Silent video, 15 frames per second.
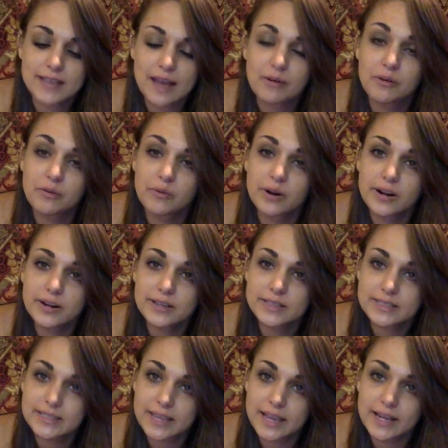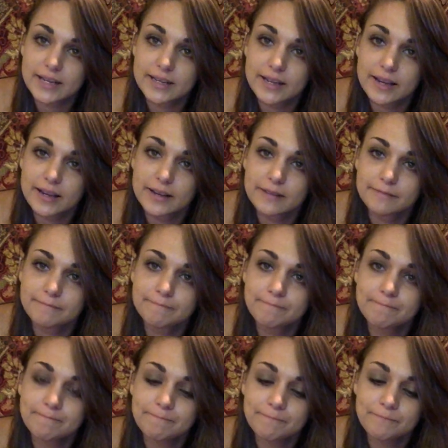how it works and
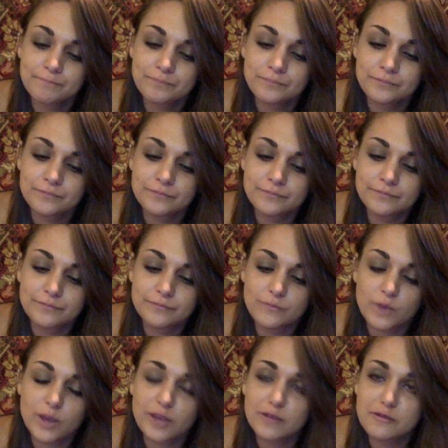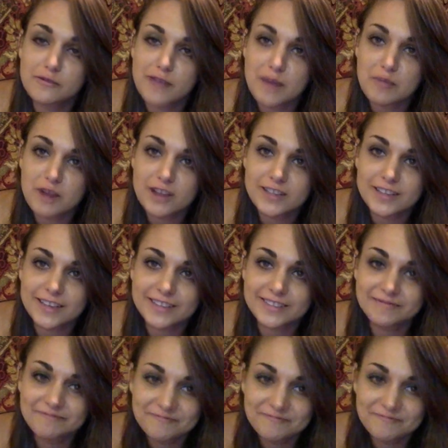walk you through that process.